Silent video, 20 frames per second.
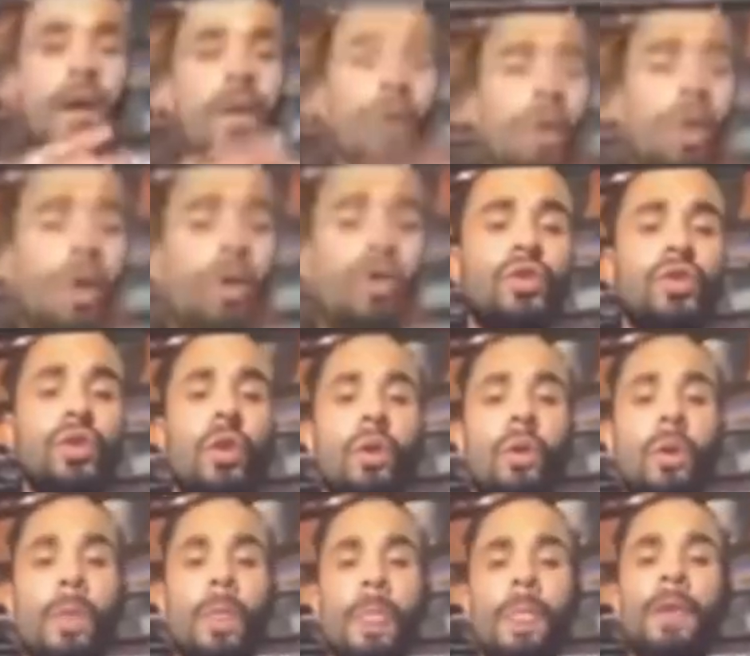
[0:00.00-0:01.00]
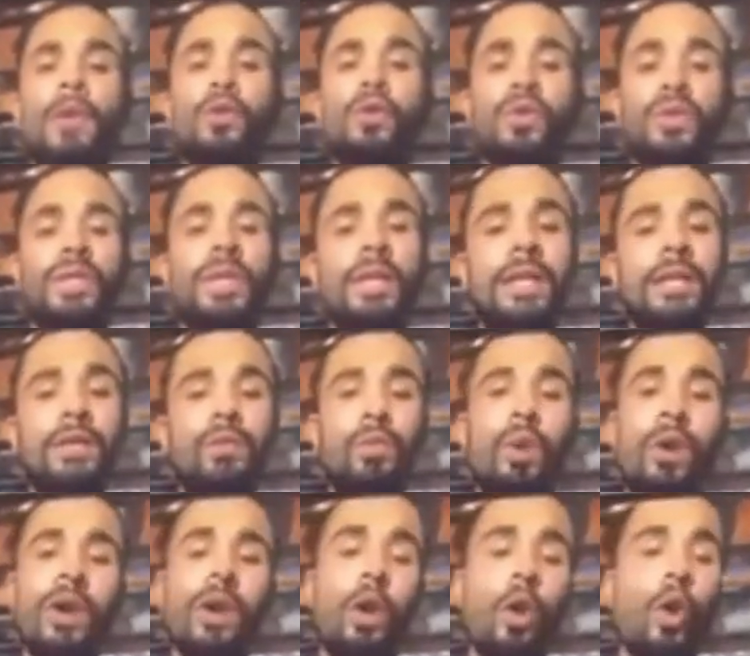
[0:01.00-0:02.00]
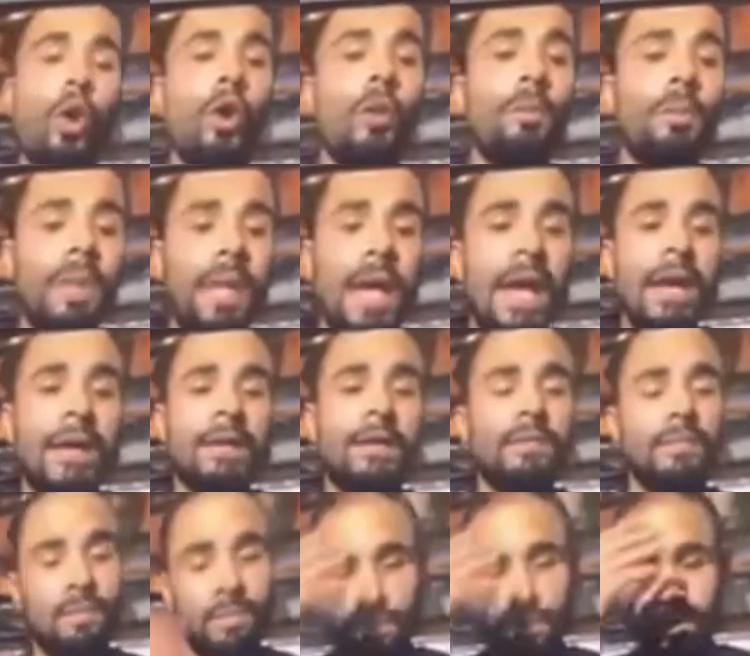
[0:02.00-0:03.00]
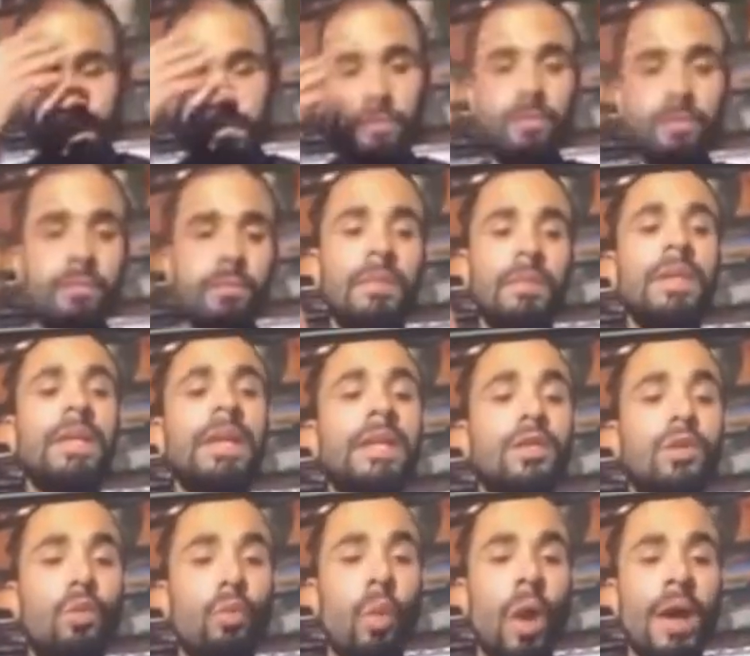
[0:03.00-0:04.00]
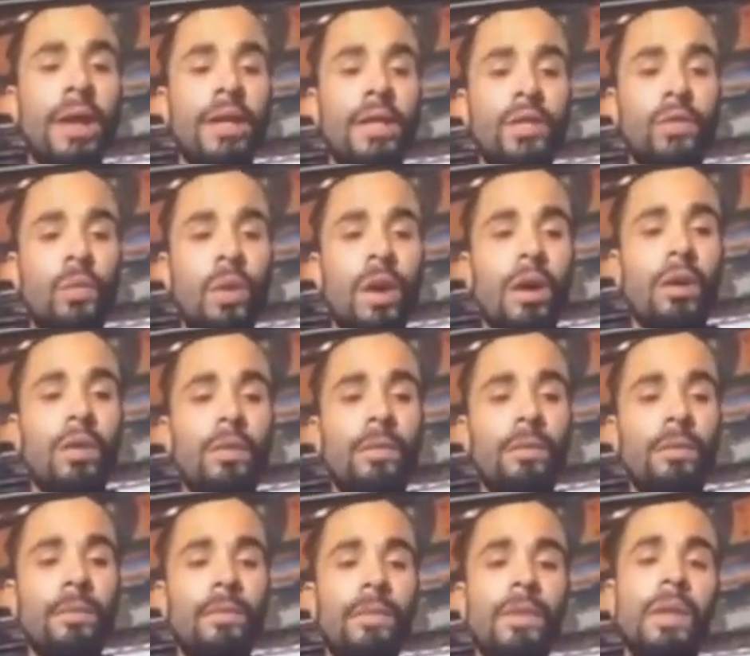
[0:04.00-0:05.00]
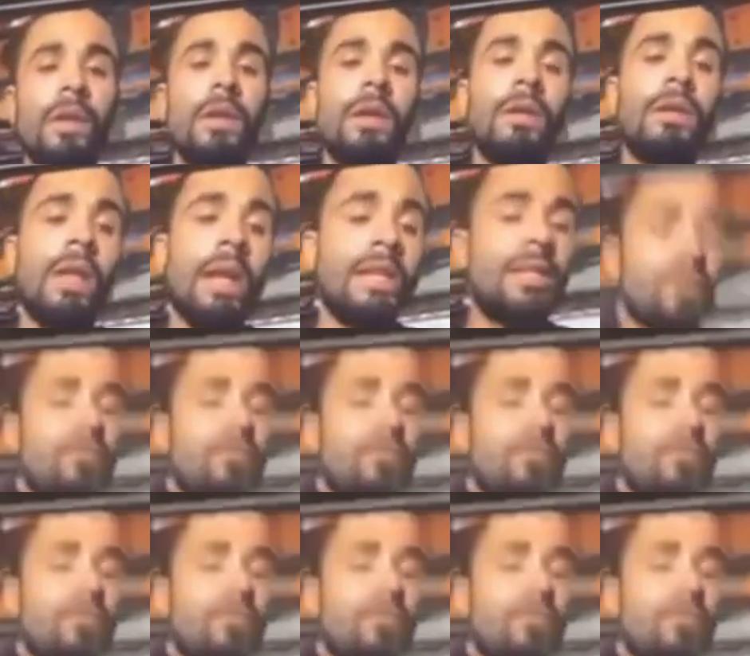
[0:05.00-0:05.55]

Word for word: Also, you see he's wearing all black and white as well. That's